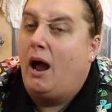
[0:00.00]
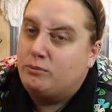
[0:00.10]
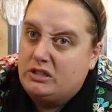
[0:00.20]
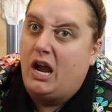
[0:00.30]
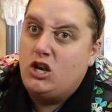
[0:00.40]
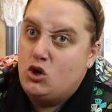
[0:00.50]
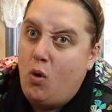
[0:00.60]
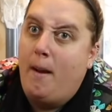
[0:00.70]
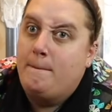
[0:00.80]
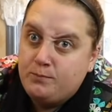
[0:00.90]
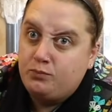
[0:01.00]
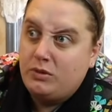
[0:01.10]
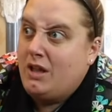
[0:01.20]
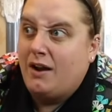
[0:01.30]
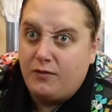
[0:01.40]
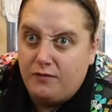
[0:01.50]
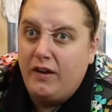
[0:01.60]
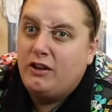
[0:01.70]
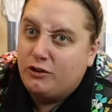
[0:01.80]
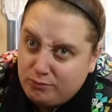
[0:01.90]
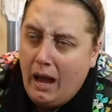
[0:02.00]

I'm setting you up not for failure.